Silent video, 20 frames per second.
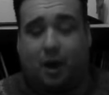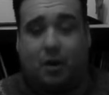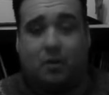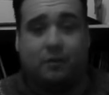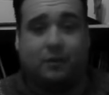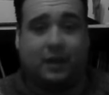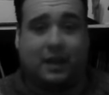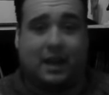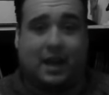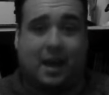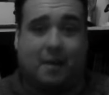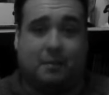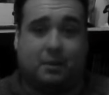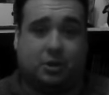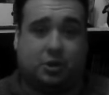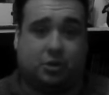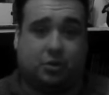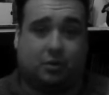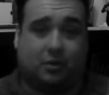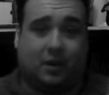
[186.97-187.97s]
overly
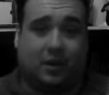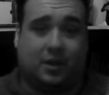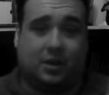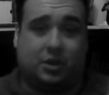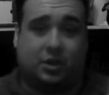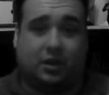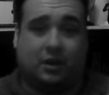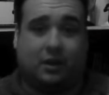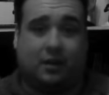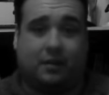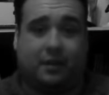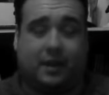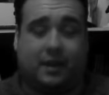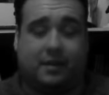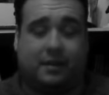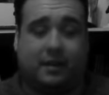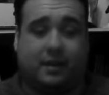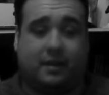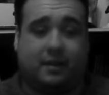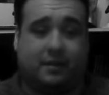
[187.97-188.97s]
amateurish, you
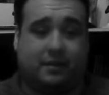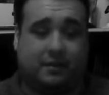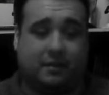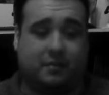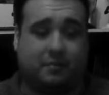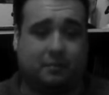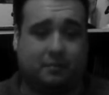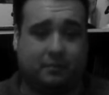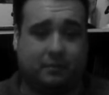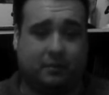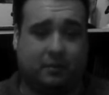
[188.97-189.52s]
know?